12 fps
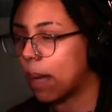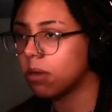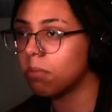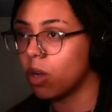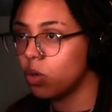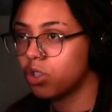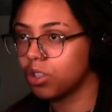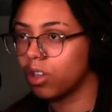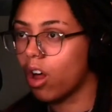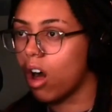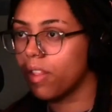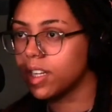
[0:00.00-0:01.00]

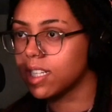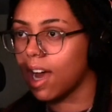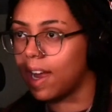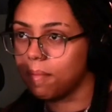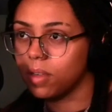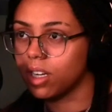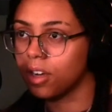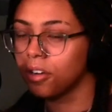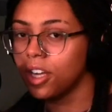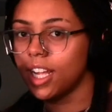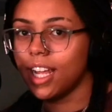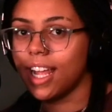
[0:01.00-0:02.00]
emotional all the time,
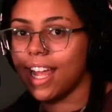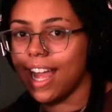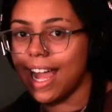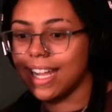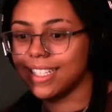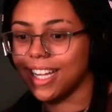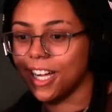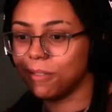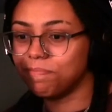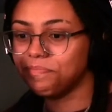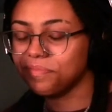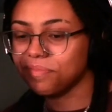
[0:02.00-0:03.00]

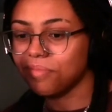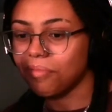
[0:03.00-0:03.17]
and